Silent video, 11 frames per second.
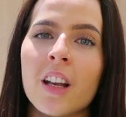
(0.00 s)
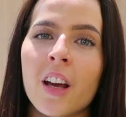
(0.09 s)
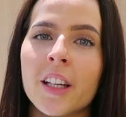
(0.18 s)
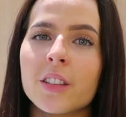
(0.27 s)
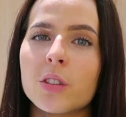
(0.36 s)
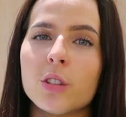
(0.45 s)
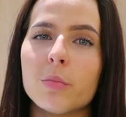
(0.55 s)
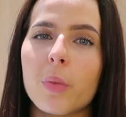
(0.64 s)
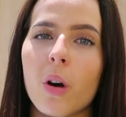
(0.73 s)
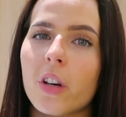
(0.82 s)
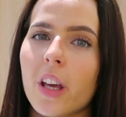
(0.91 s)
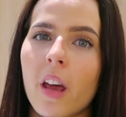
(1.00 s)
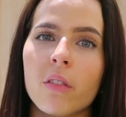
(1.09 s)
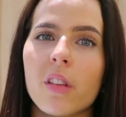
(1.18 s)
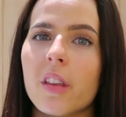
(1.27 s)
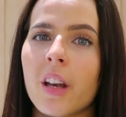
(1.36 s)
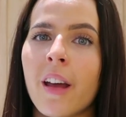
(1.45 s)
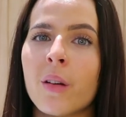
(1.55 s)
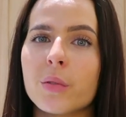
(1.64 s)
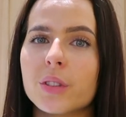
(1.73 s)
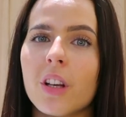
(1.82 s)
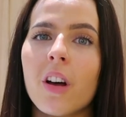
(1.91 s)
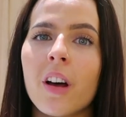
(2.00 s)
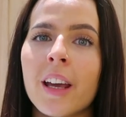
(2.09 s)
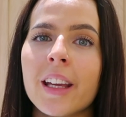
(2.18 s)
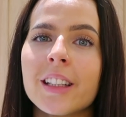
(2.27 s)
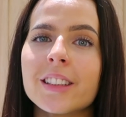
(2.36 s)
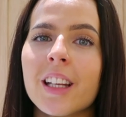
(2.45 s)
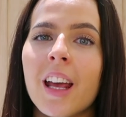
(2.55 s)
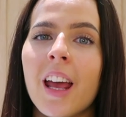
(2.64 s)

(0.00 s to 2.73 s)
like to bark at everything outside,